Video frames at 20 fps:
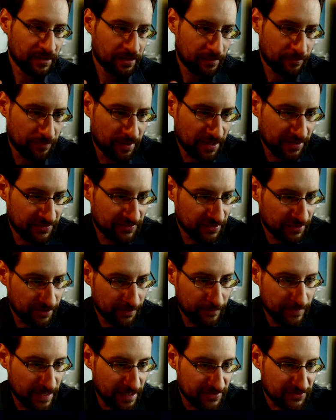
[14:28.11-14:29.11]
but
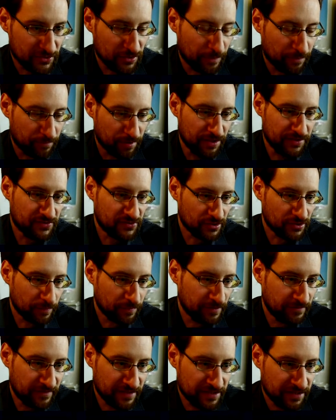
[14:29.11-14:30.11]
yeah, please stop
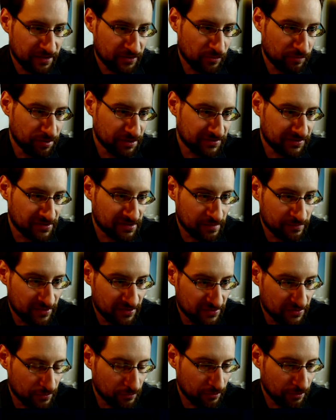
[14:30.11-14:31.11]
inventing new build systems.
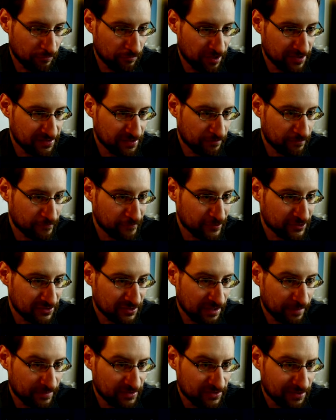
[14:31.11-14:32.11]
This only wastes everyone's
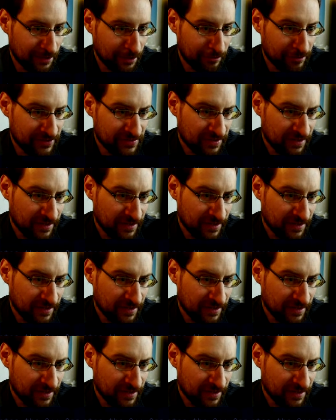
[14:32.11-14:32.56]
time. It's hilarious.